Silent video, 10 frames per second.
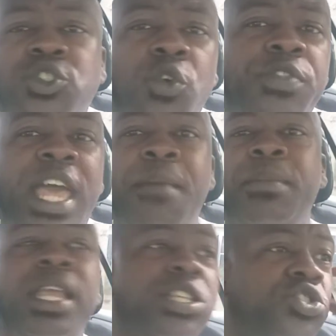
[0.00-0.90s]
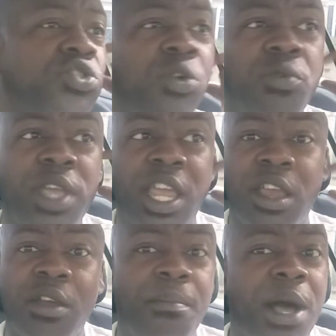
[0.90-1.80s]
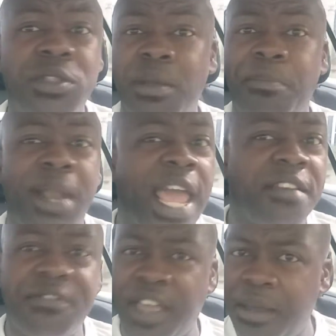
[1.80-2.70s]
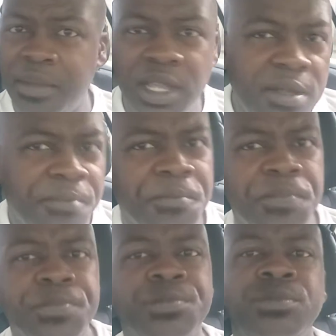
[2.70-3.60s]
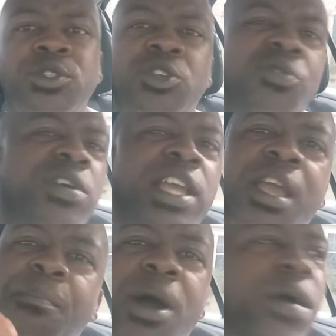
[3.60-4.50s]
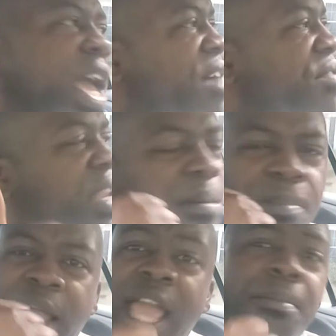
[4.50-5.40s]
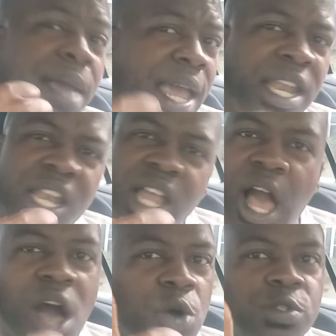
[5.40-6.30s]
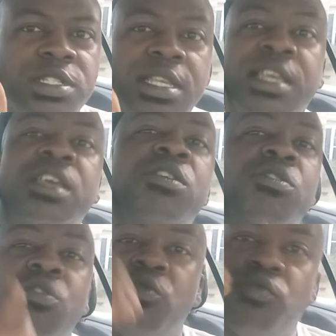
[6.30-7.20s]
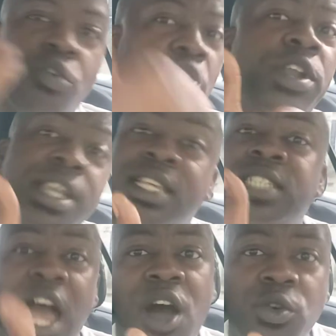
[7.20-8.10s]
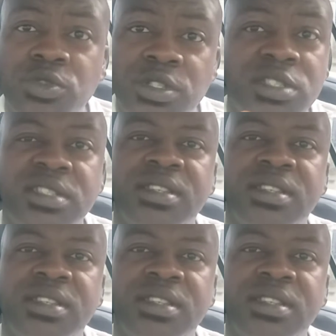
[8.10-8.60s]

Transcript: so that means you don't care about the black family. You don't care about having a black man in the house, ruling his house,